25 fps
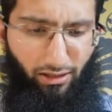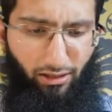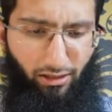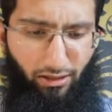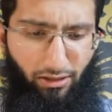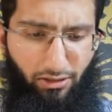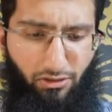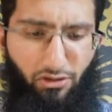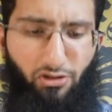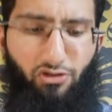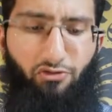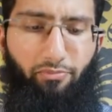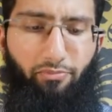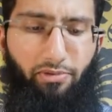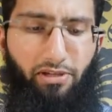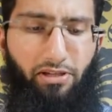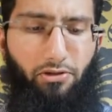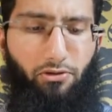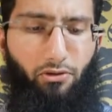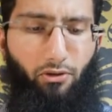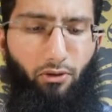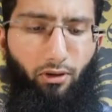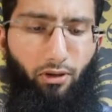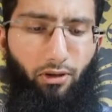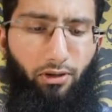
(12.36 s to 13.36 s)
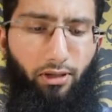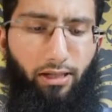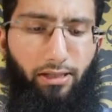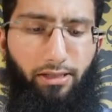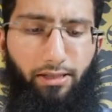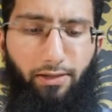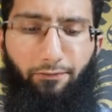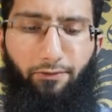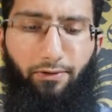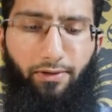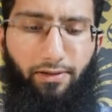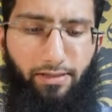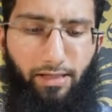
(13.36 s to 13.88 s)
So you've been told a
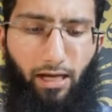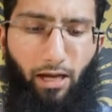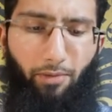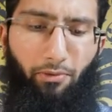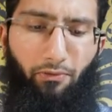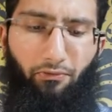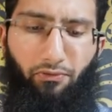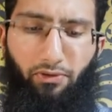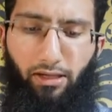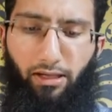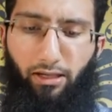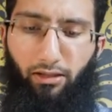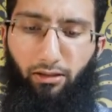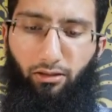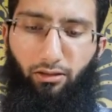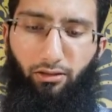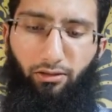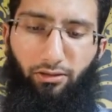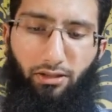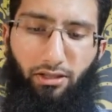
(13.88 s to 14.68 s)
different type of kiln